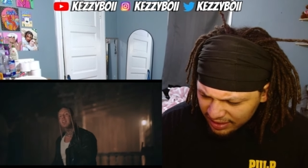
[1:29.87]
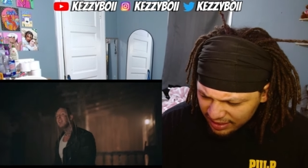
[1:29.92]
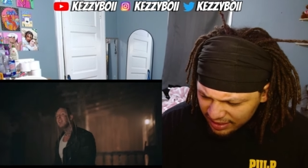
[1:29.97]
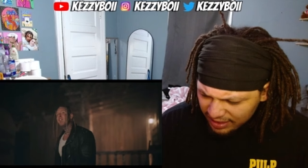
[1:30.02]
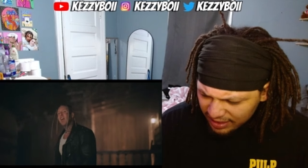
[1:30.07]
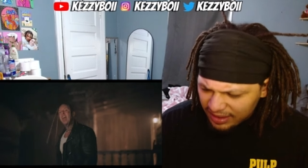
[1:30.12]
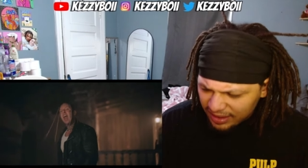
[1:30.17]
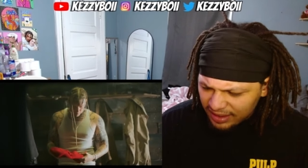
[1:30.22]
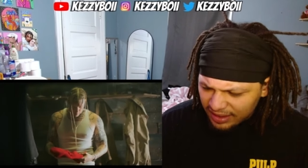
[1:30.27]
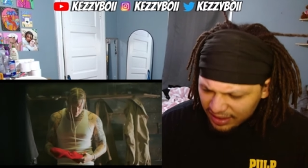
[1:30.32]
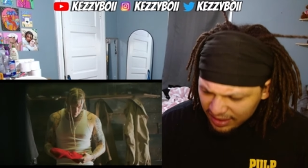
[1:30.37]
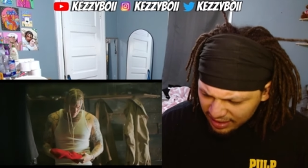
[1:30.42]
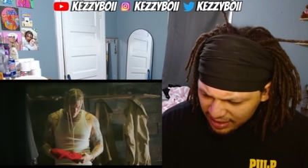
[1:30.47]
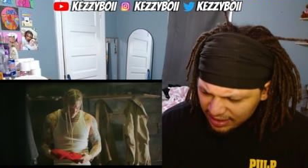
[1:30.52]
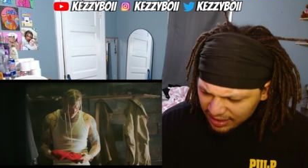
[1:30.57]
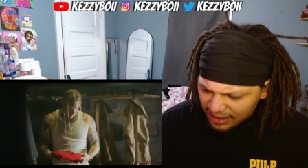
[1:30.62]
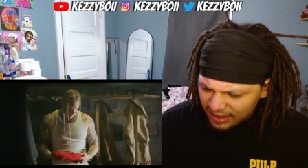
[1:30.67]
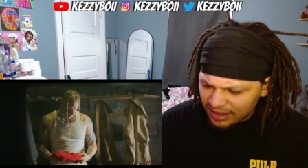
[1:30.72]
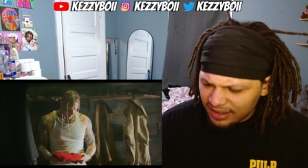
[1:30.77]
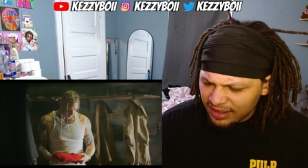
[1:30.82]
believe they have
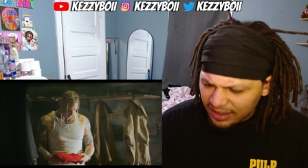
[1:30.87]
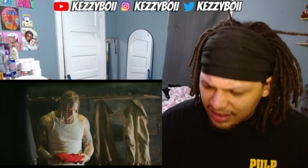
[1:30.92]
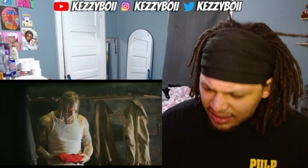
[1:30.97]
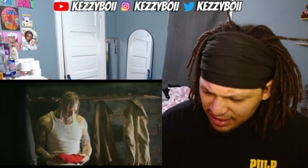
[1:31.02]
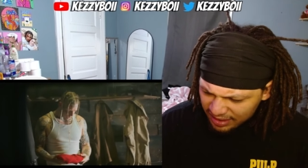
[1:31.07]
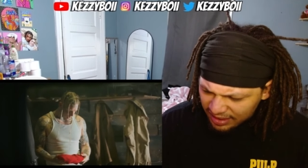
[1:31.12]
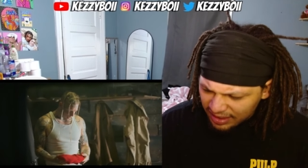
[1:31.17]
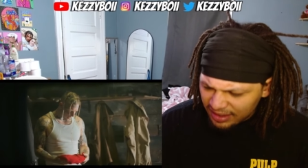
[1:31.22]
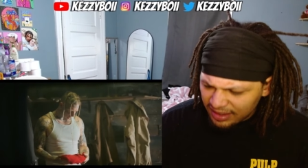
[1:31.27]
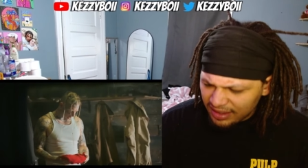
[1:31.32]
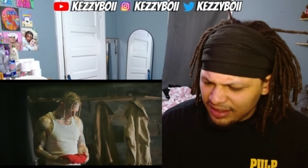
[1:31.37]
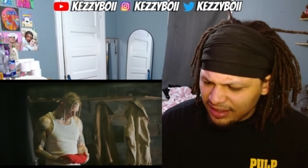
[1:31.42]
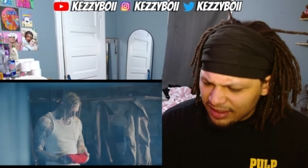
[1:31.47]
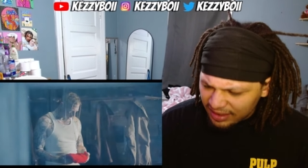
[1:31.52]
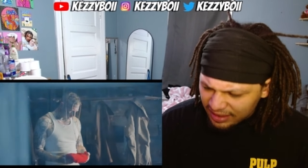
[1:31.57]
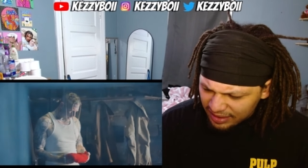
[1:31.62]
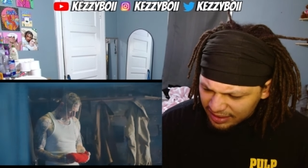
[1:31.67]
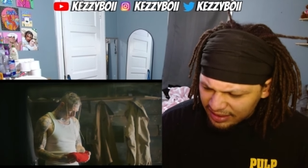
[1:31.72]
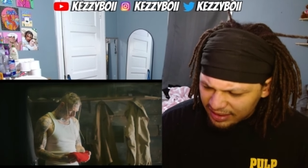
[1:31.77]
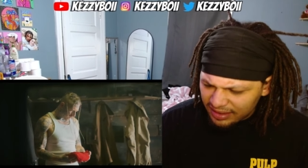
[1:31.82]
it easy, they will never
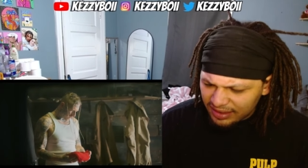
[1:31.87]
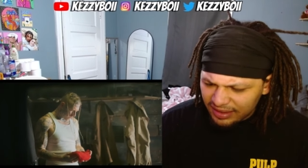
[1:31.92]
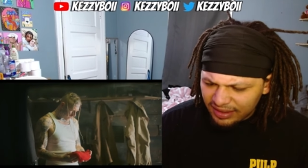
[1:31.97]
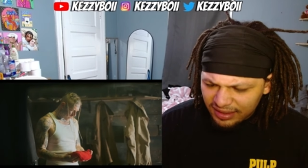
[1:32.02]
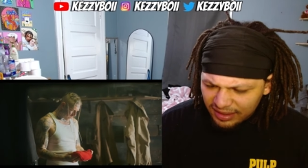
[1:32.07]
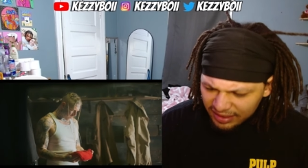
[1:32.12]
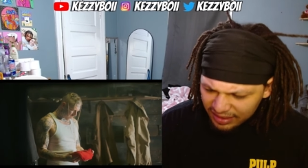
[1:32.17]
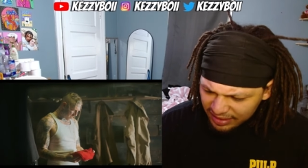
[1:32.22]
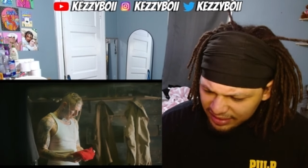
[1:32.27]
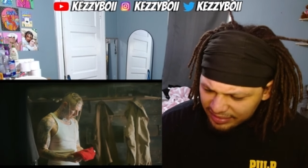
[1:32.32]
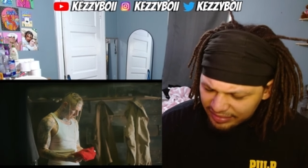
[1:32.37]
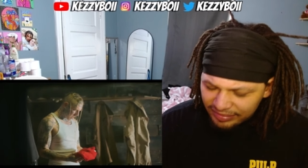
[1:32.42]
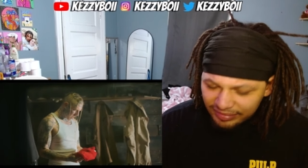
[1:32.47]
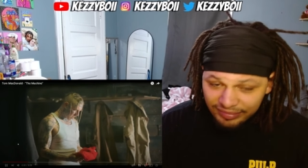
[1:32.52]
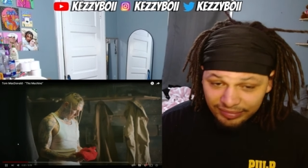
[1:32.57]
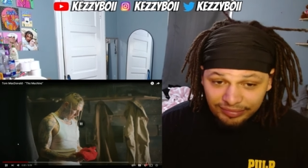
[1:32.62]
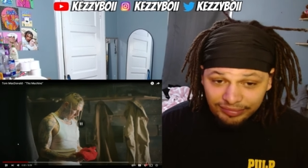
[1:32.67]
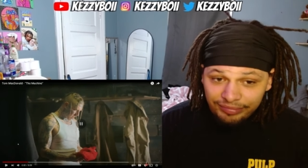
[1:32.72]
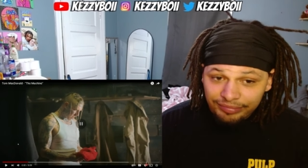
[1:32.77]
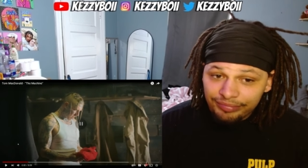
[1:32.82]
help you fight the system.
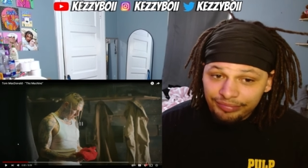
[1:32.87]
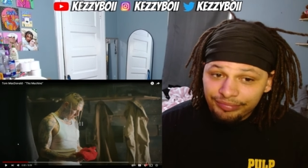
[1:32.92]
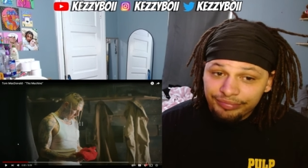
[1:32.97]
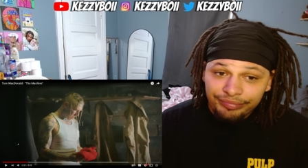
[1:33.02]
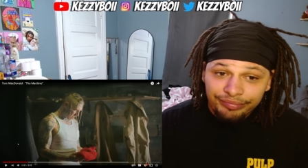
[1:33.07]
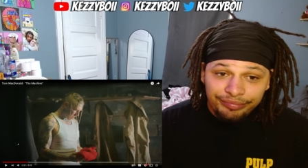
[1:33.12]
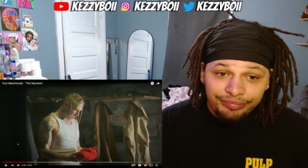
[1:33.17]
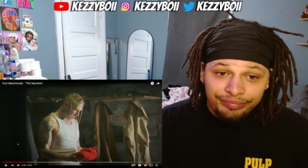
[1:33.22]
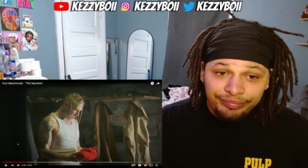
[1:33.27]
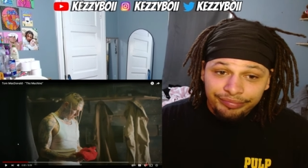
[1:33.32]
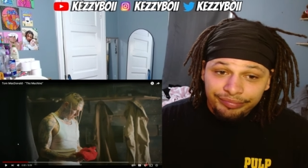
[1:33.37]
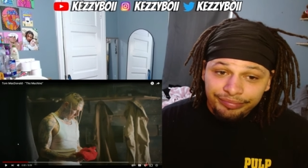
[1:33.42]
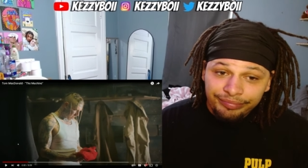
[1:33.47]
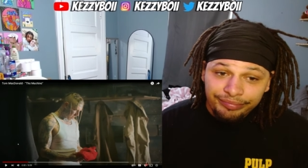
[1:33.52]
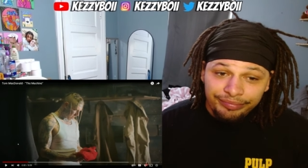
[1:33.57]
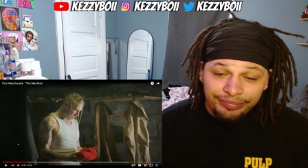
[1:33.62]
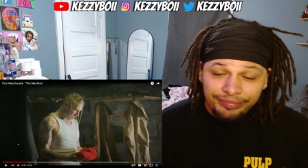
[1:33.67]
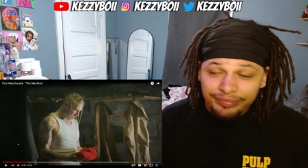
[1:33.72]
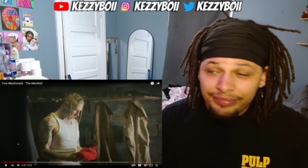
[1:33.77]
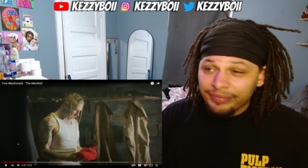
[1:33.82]

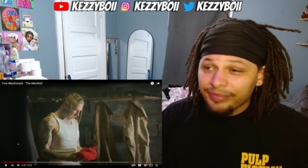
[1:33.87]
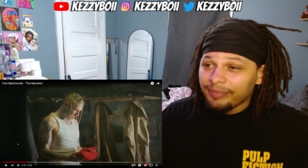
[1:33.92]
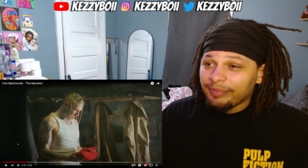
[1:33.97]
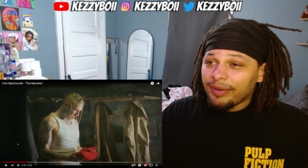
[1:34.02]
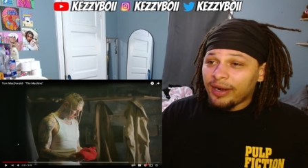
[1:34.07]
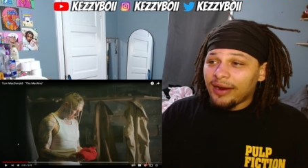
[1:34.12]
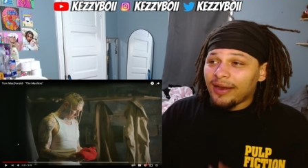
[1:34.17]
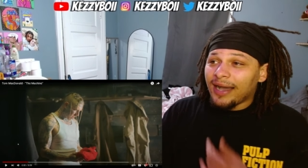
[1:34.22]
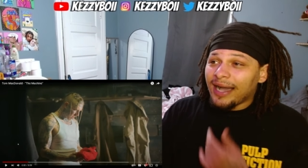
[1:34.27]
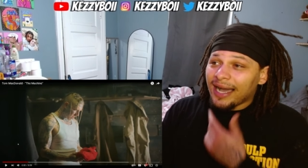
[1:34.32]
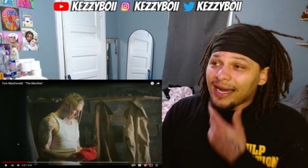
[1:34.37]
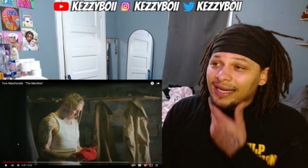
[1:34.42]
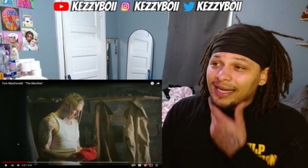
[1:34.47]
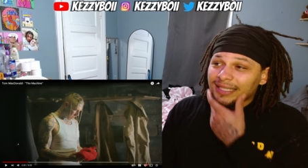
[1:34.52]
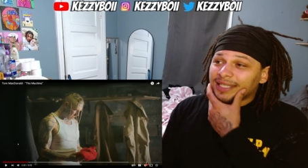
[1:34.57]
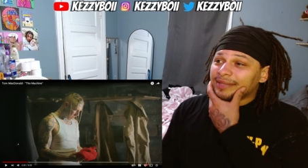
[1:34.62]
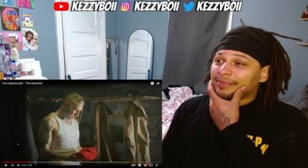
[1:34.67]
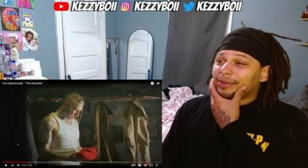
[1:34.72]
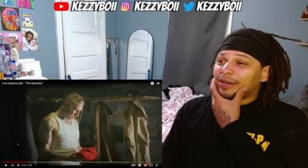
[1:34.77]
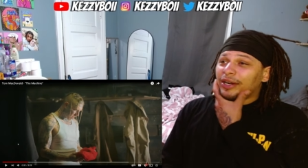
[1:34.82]
Bro,
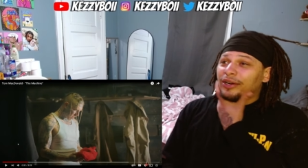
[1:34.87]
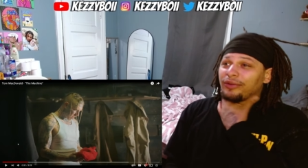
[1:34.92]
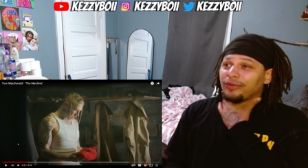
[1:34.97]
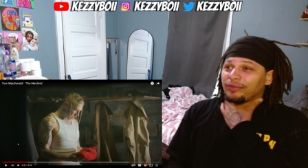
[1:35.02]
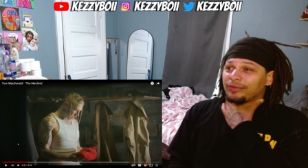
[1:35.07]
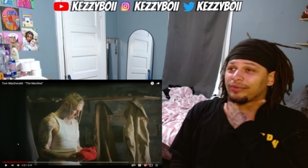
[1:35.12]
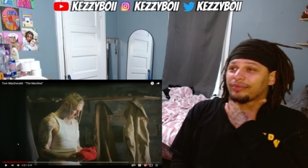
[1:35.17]
honestly, bro.